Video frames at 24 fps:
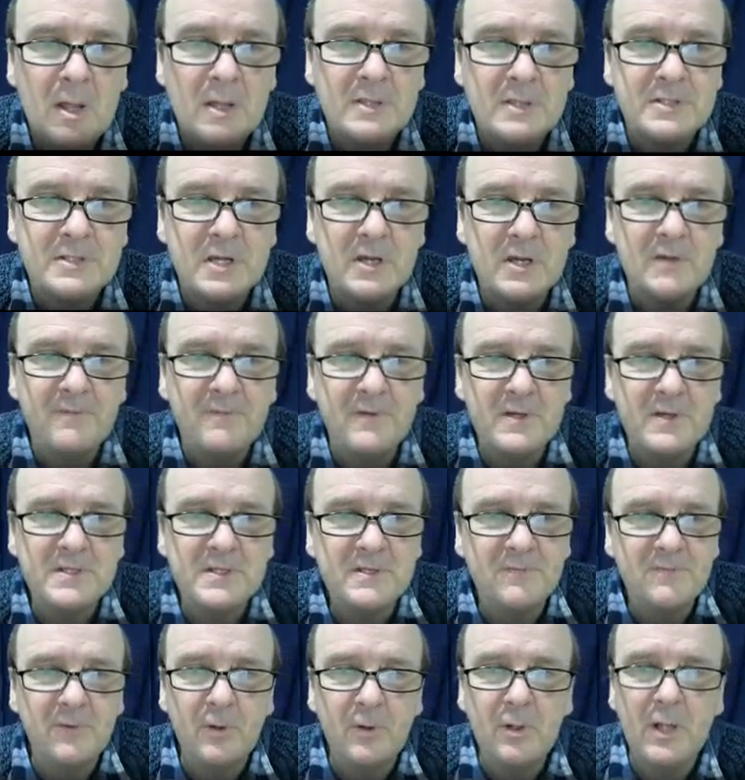So first
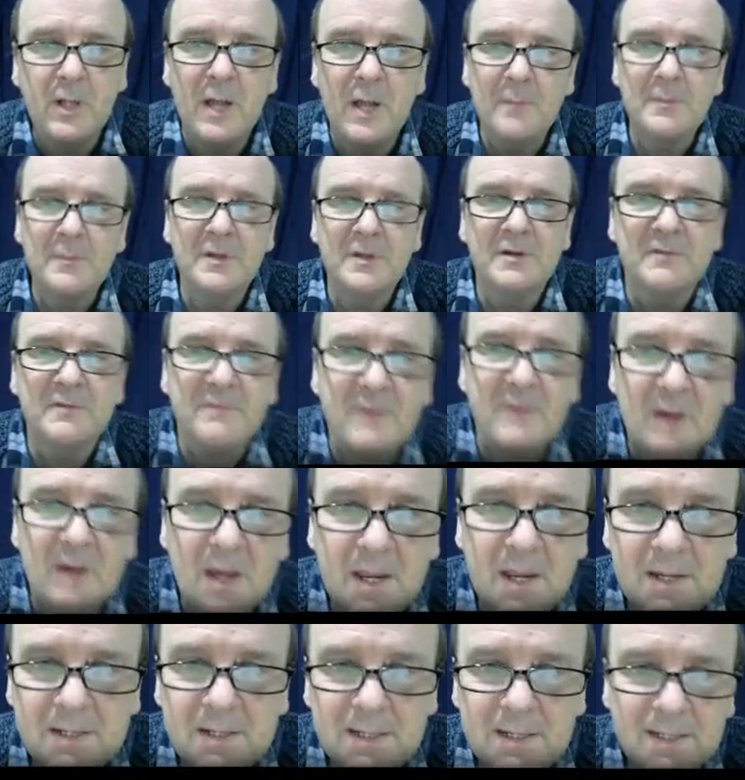of all, I'm going to
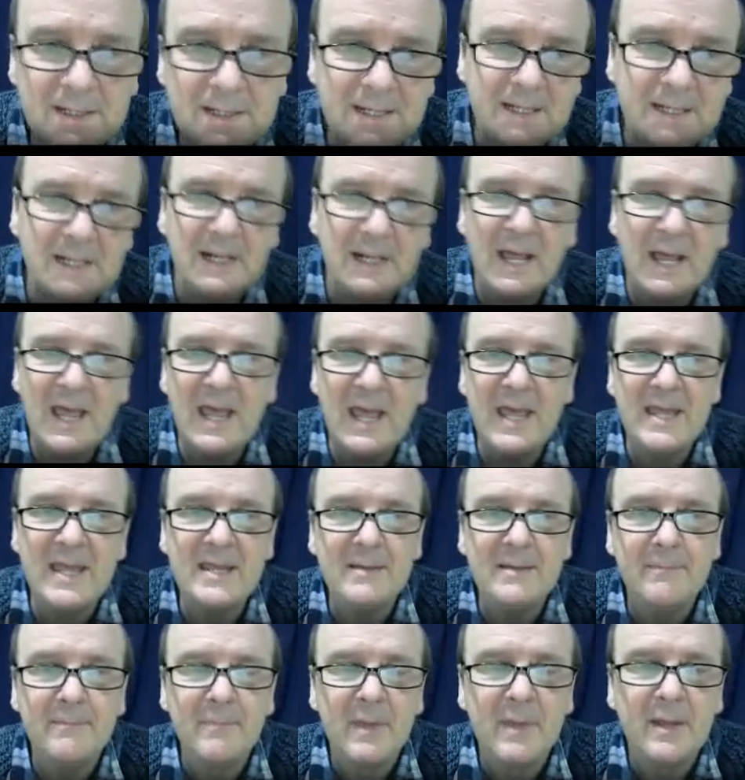find little
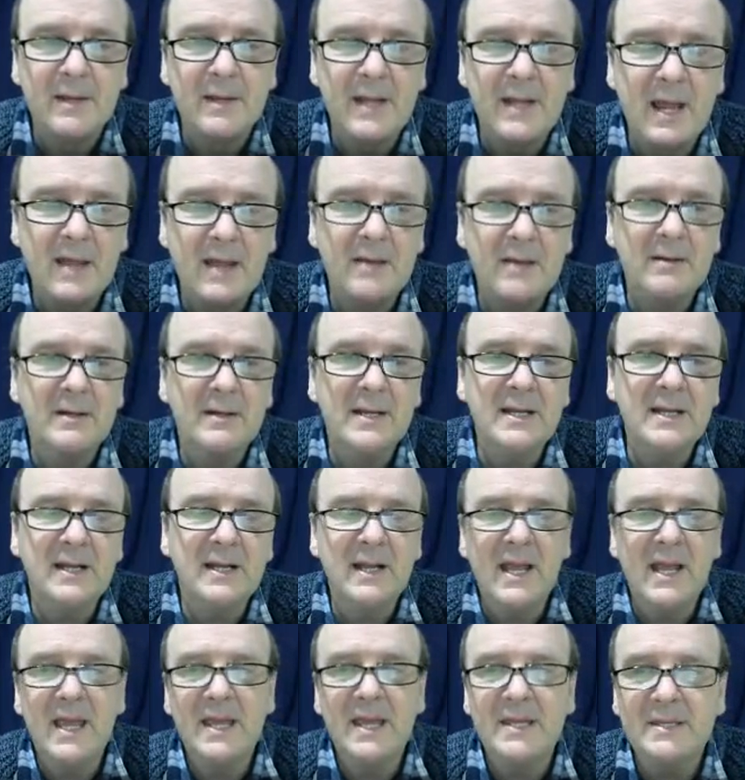a. Now,
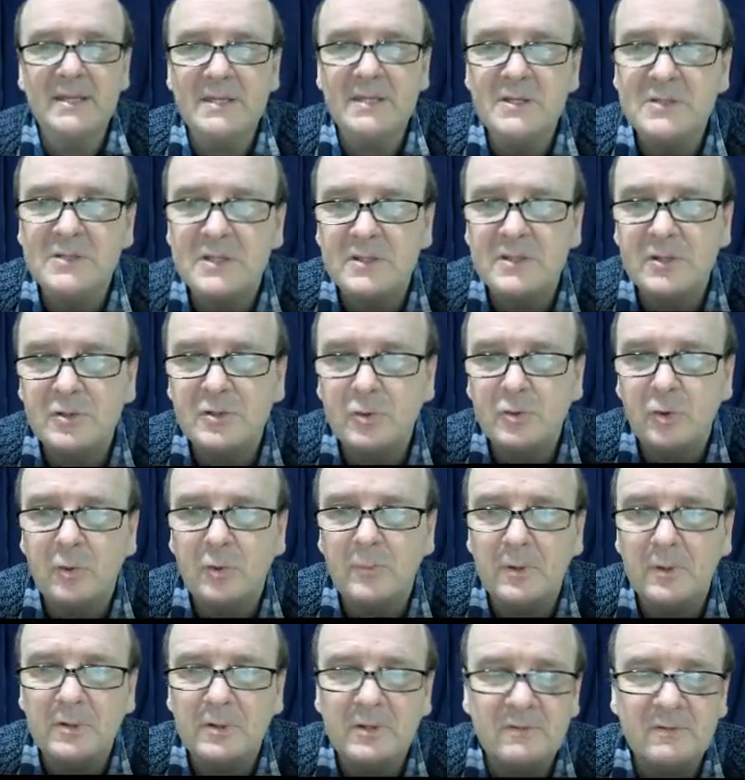little a, using the
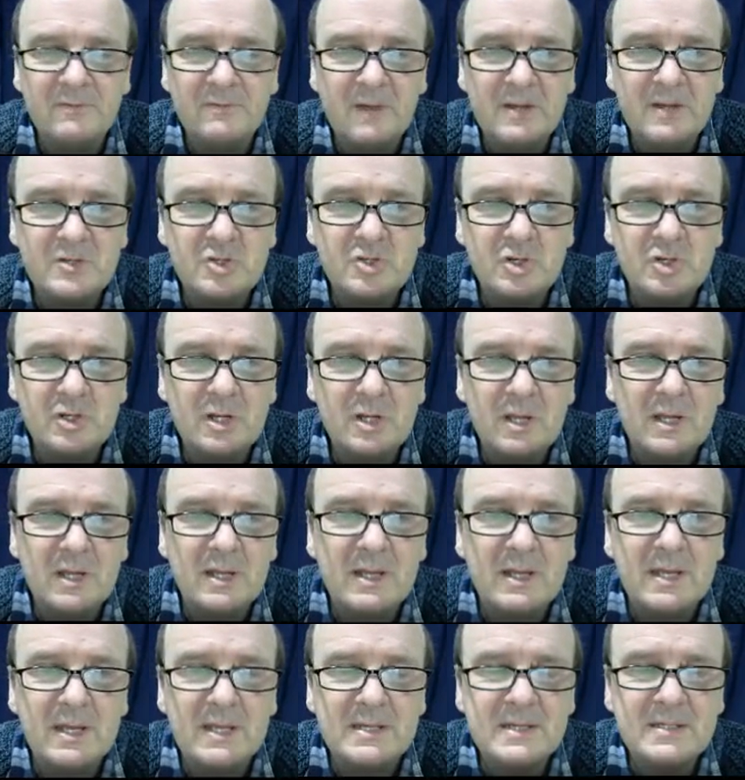normal convention,
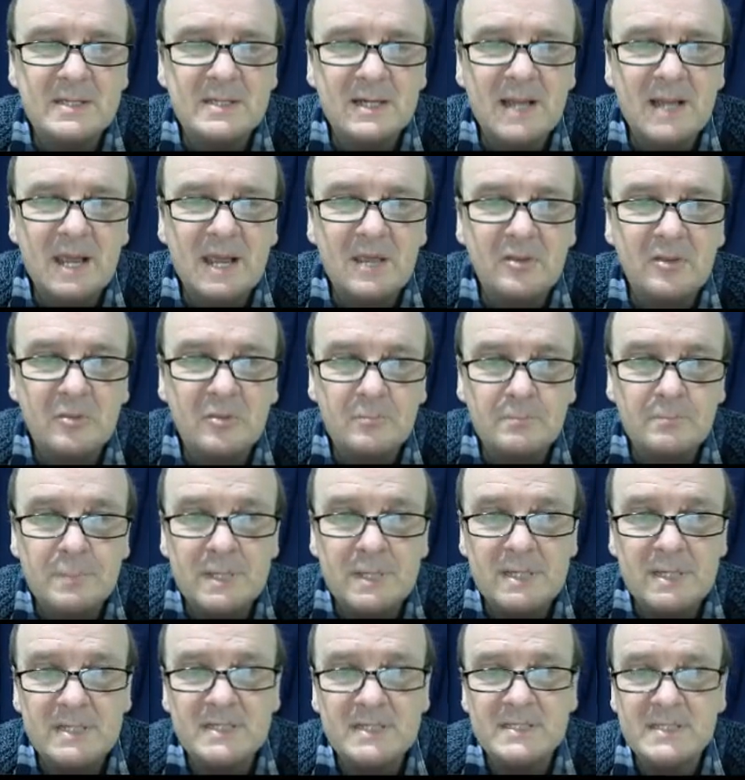is the length
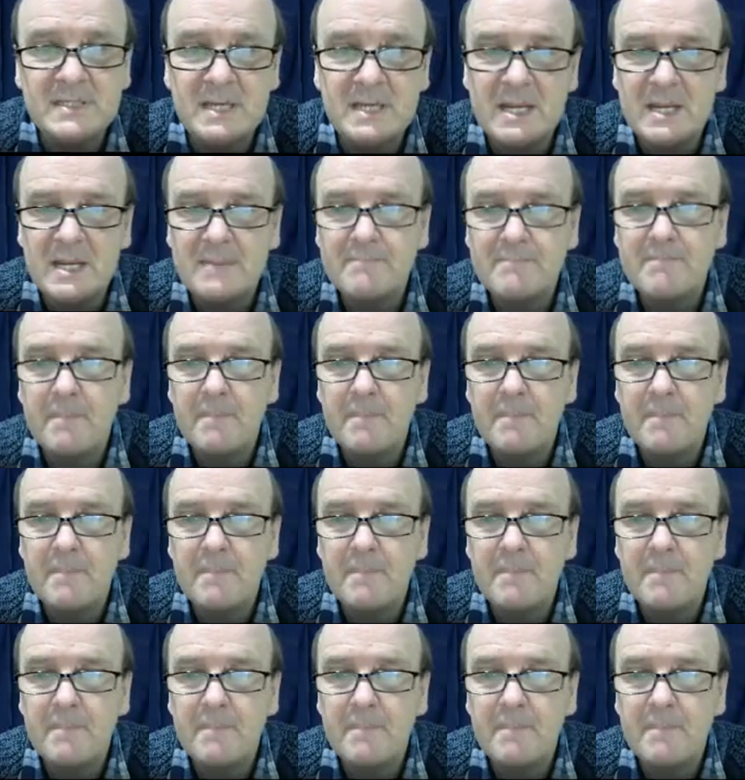BC.